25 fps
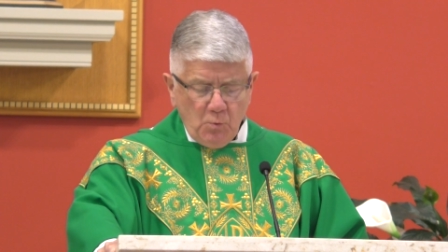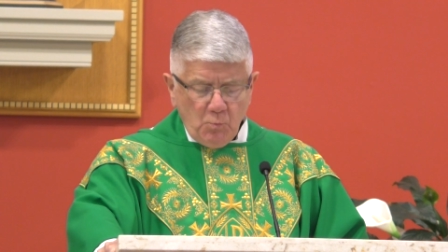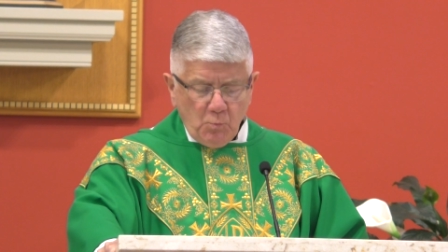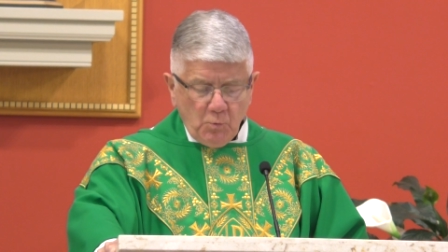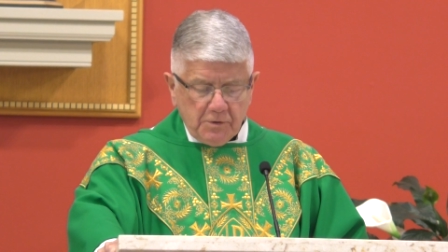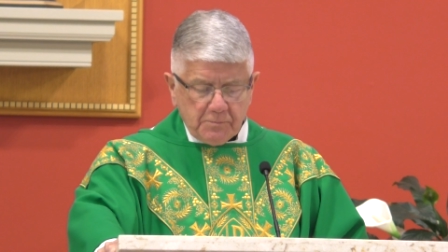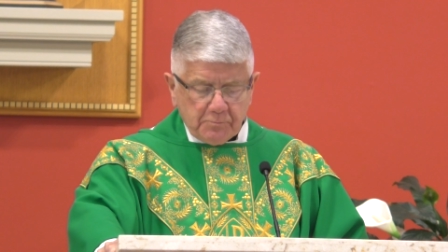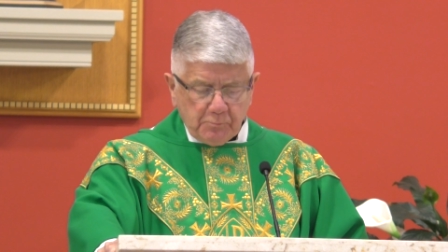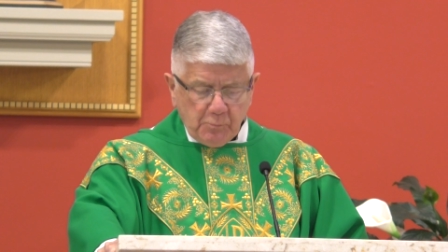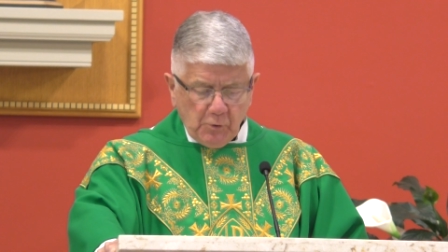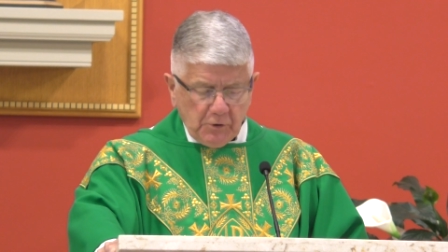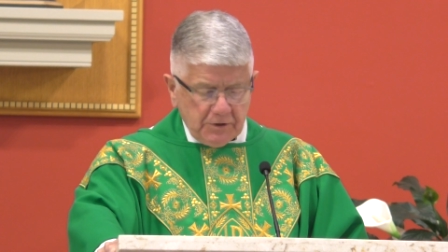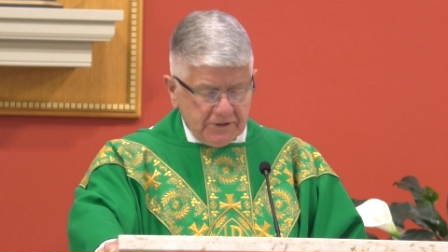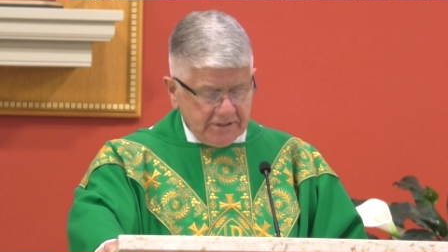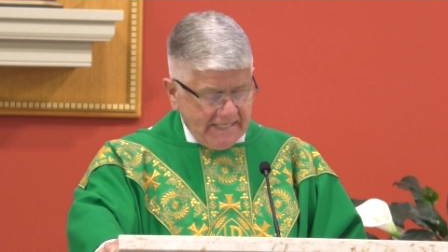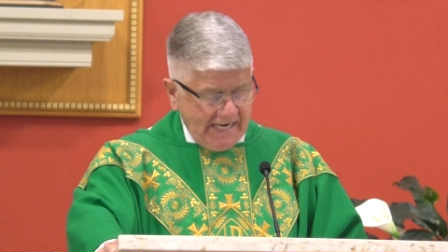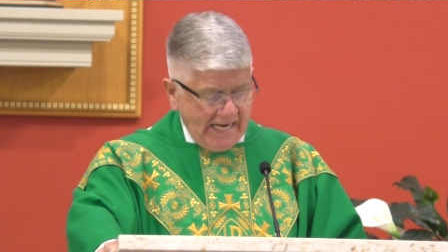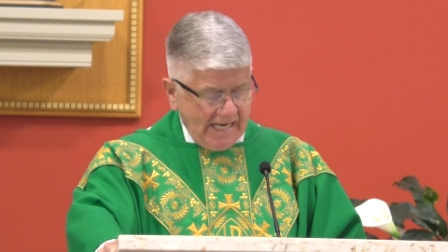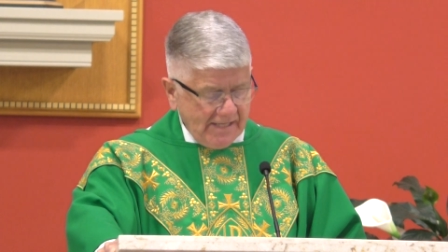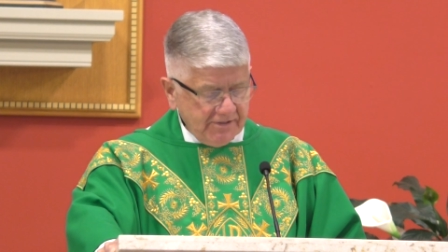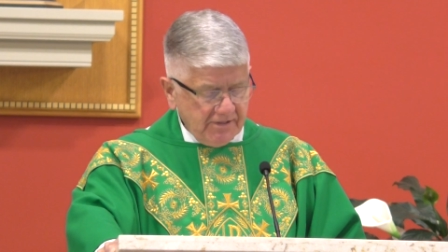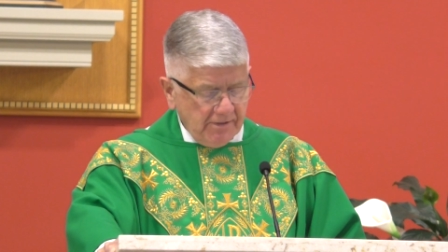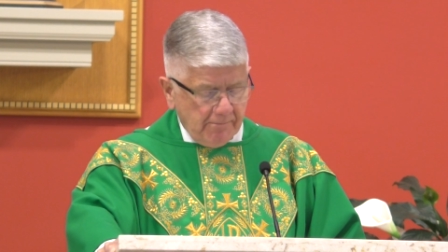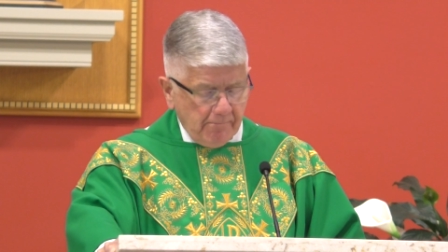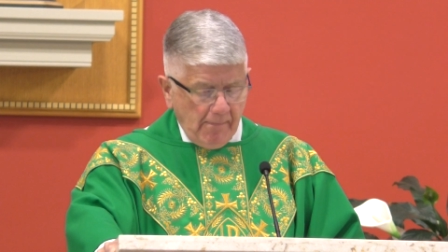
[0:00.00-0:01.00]
would put
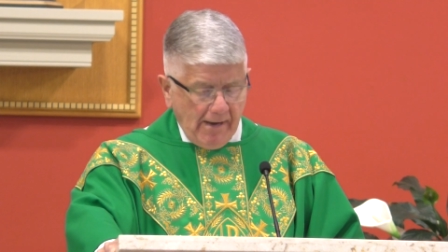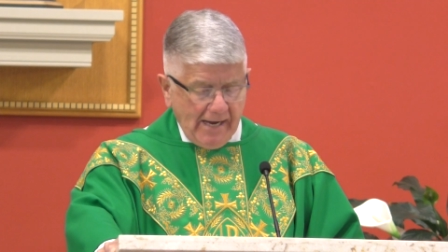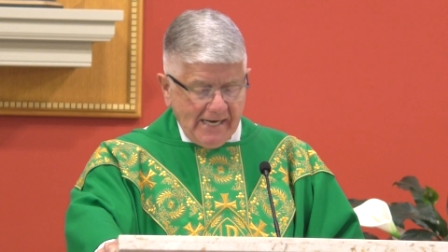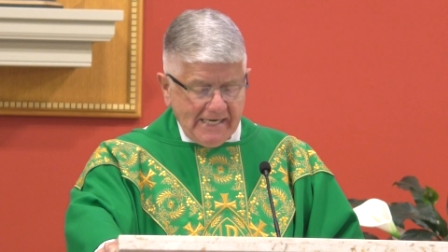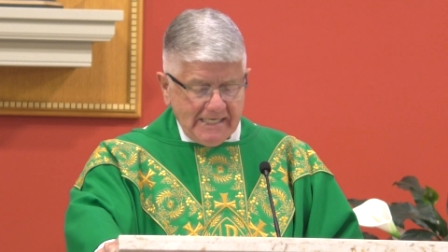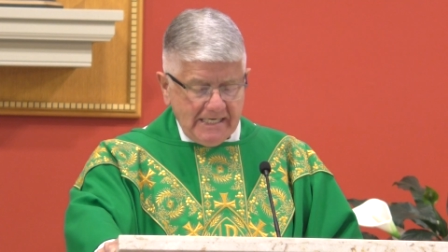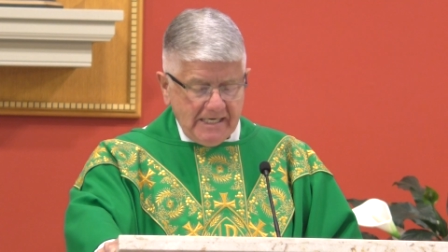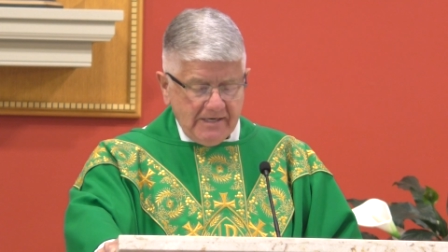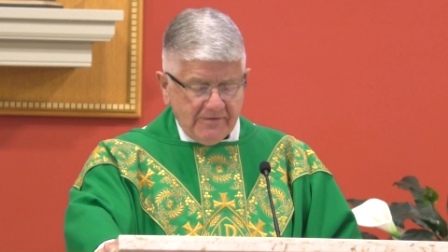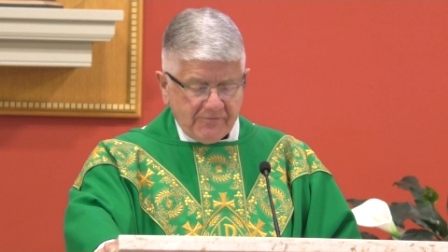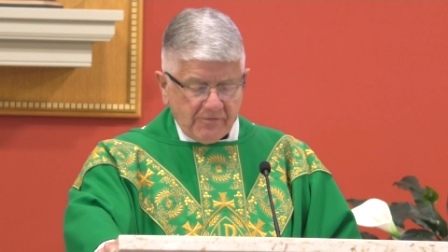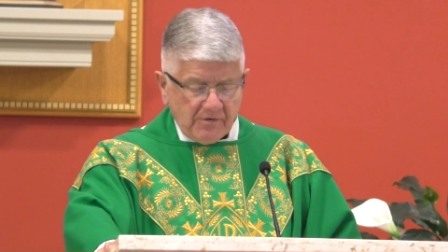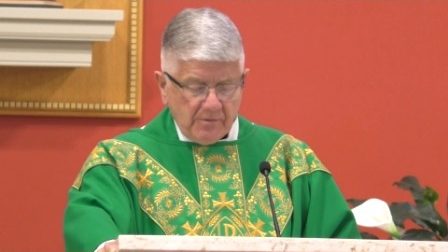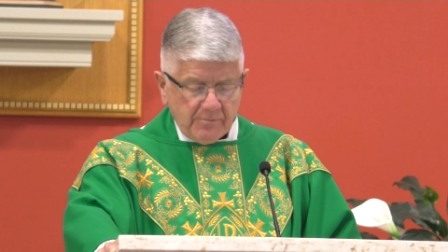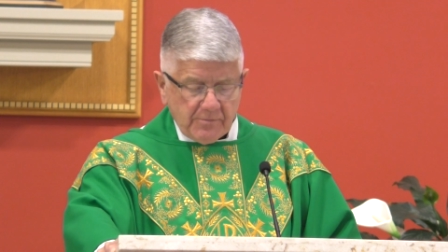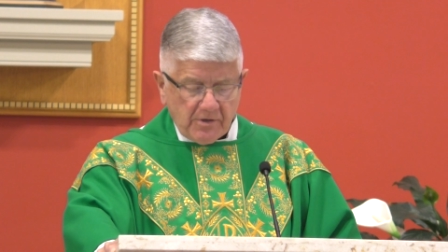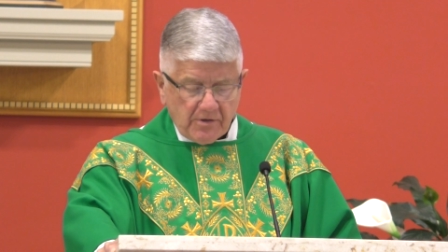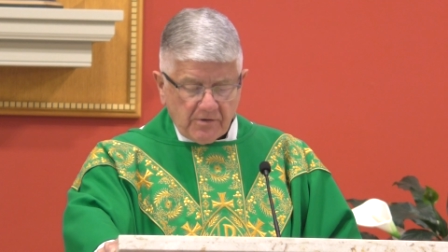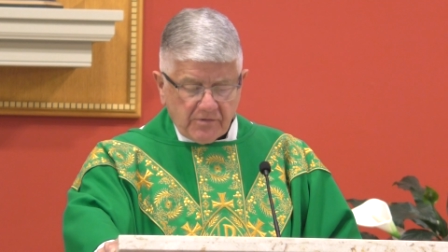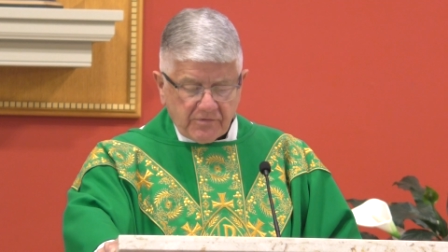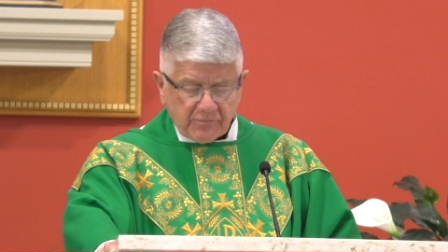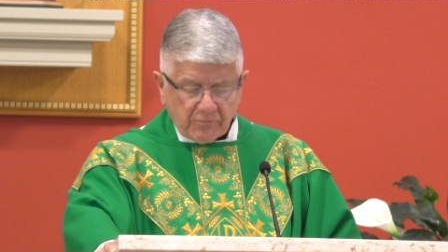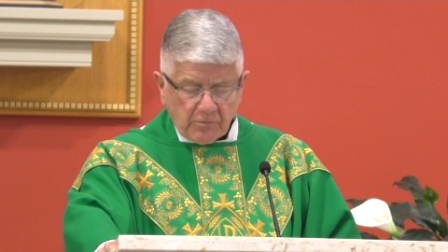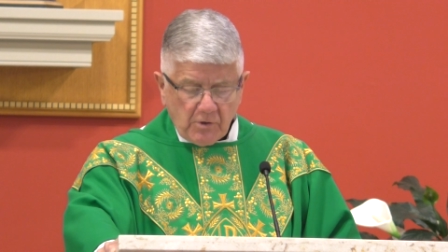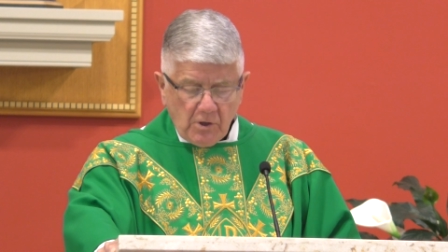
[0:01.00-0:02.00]
down the mighty from
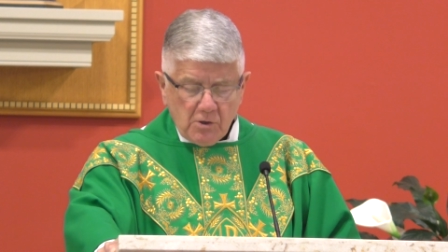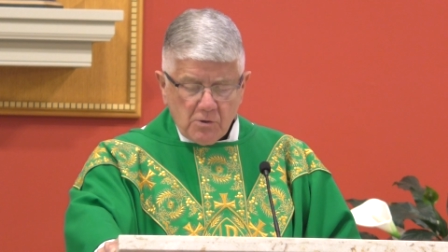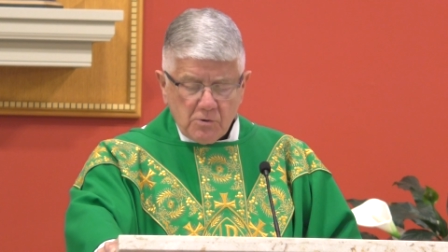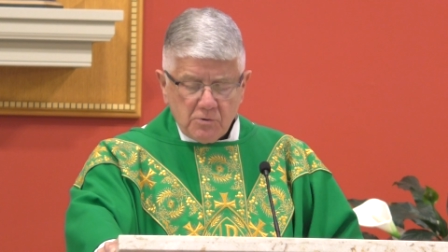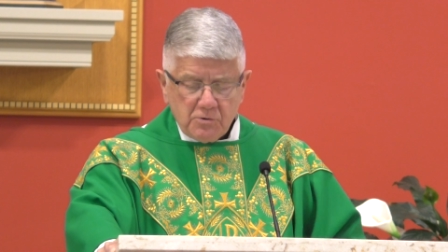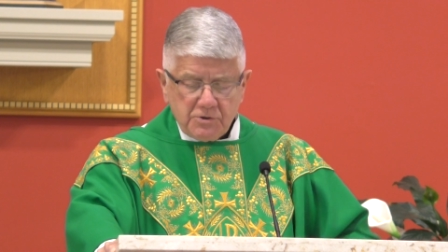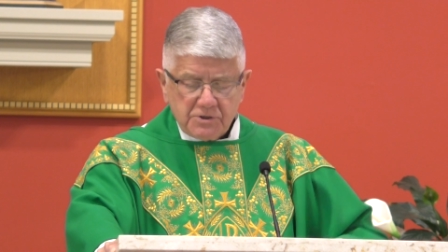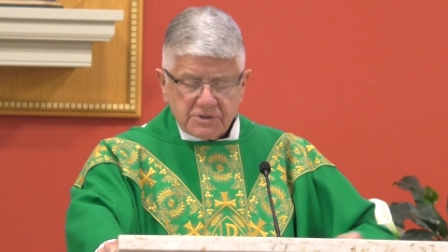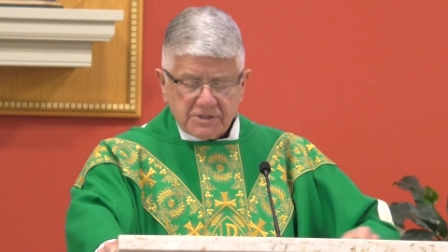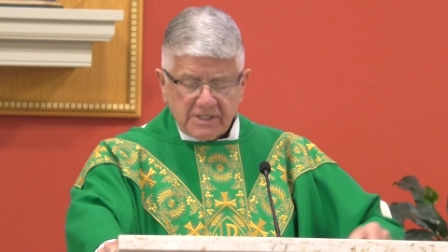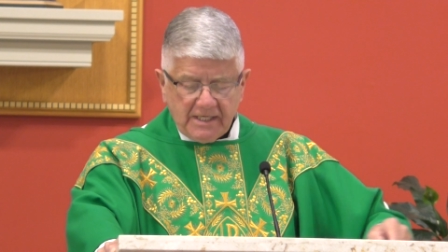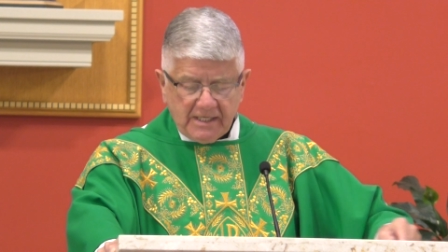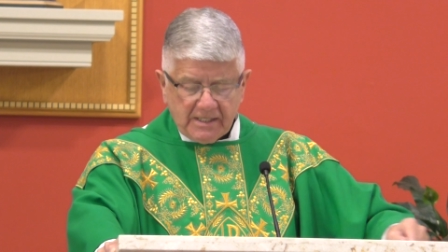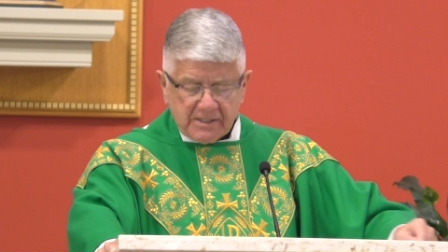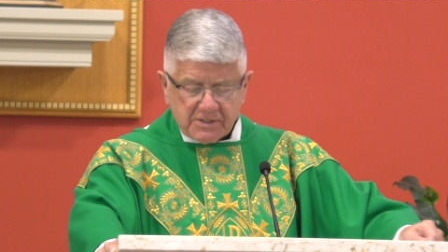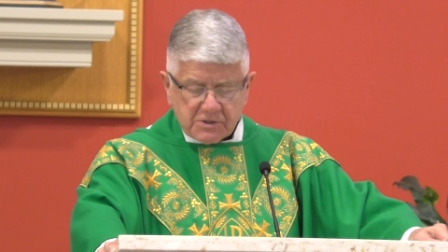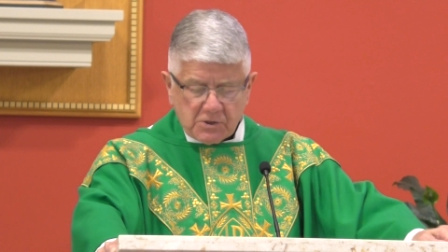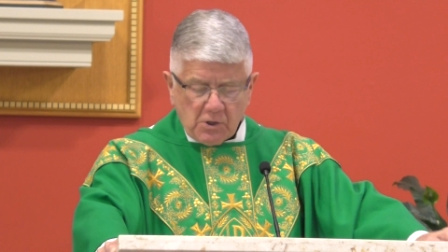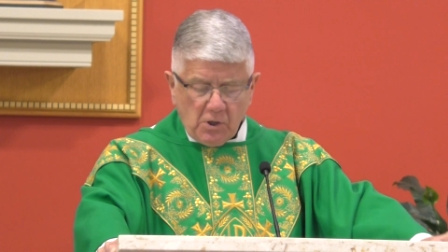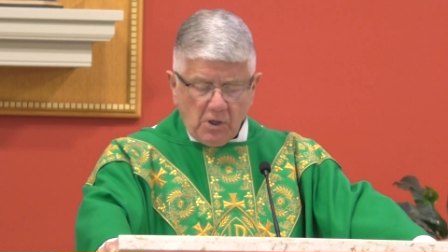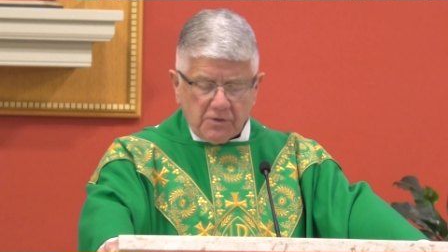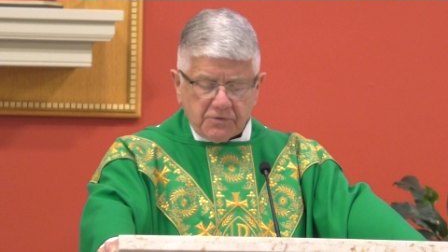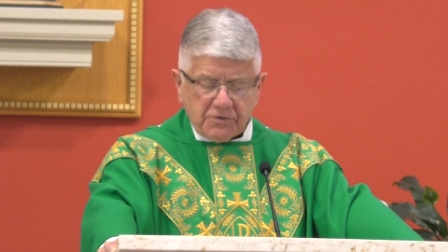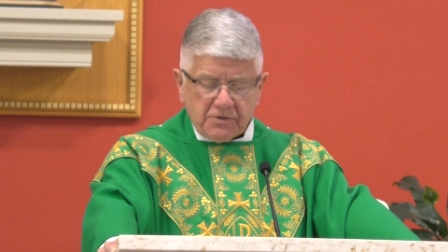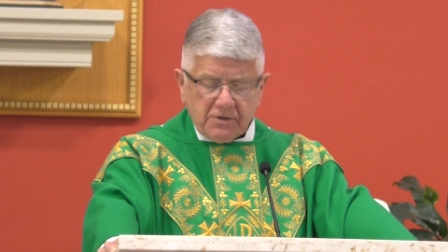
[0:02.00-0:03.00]
their thrones and
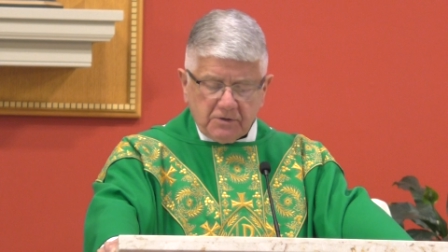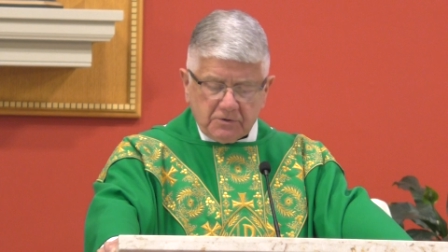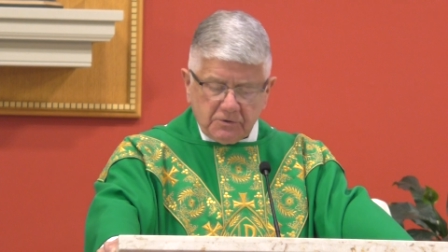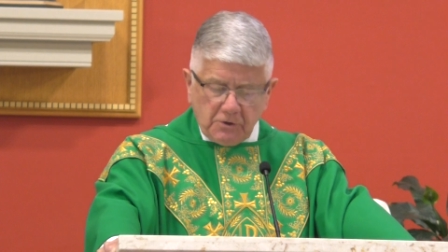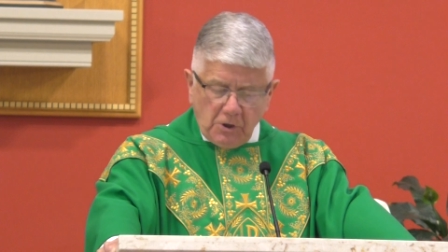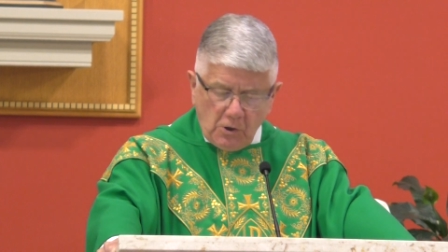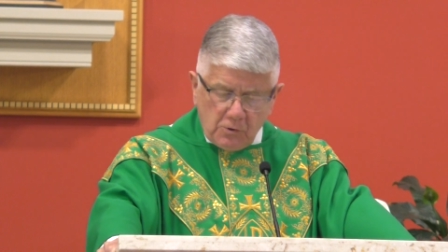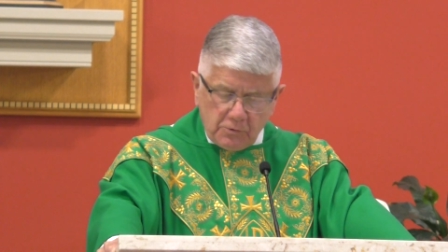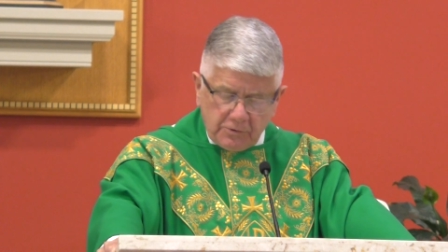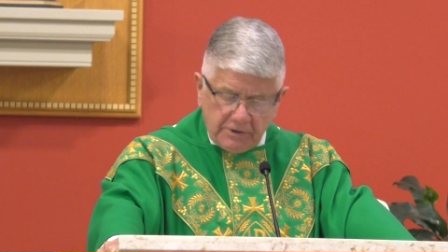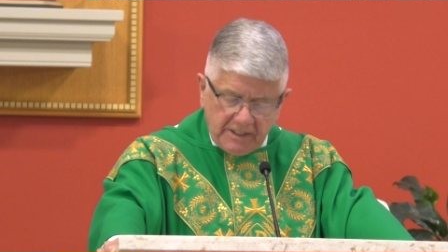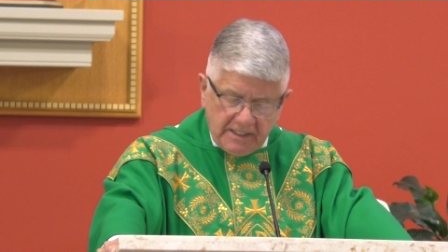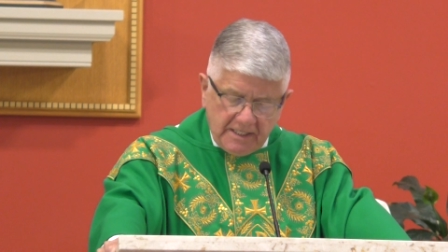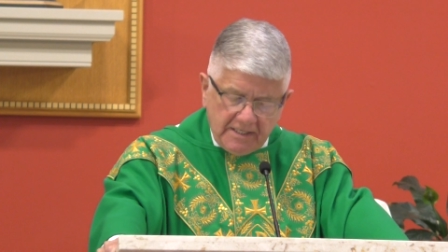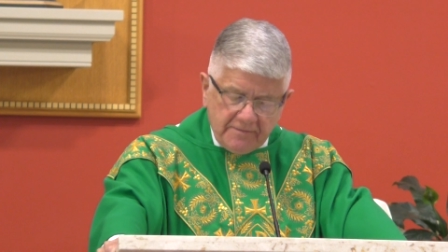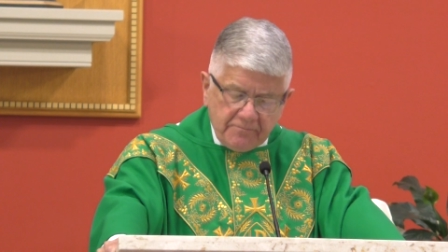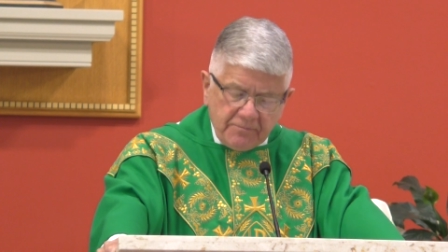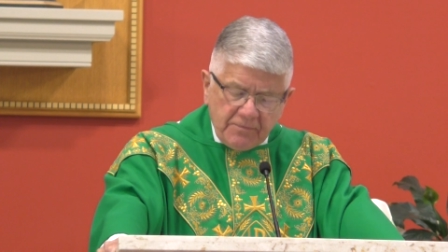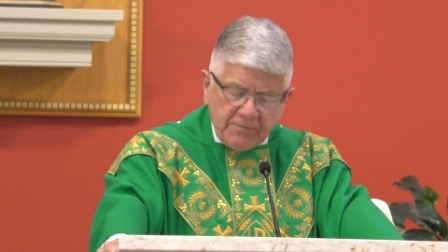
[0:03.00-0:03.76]
exalt the lowly.